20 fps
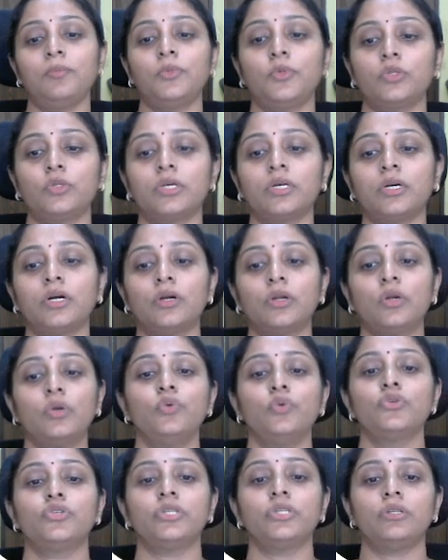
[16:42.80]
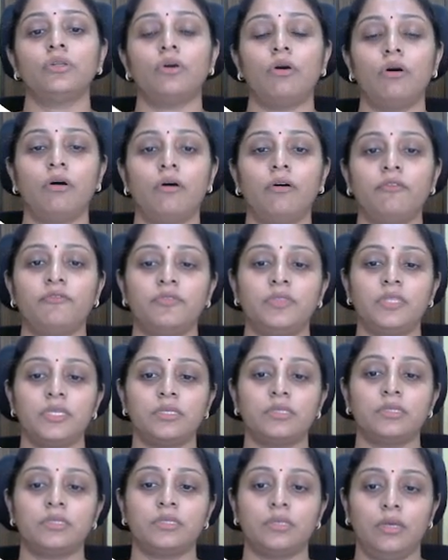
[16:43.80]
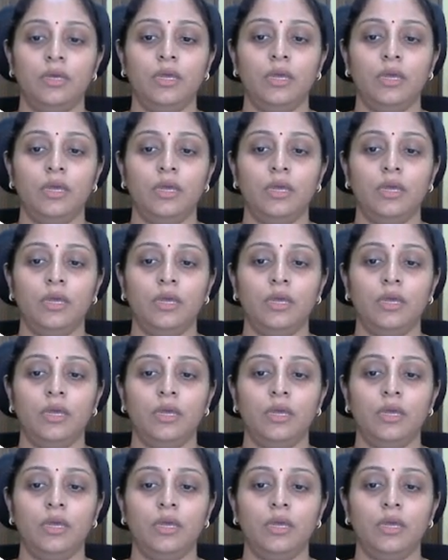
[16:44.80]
to the conclusion of this